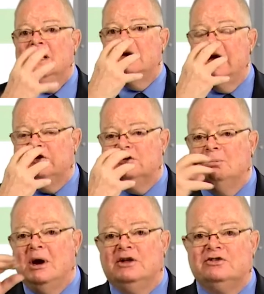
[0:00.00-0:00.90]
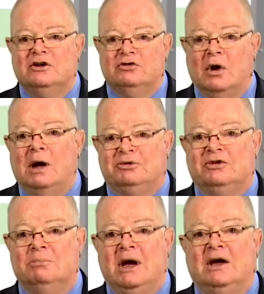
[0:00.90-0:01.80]
takes her breaths, and drops
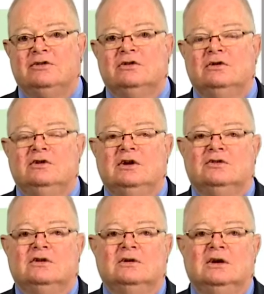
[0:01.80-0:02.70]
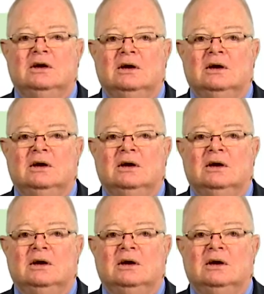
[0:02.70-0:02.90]
the mask so she doesn't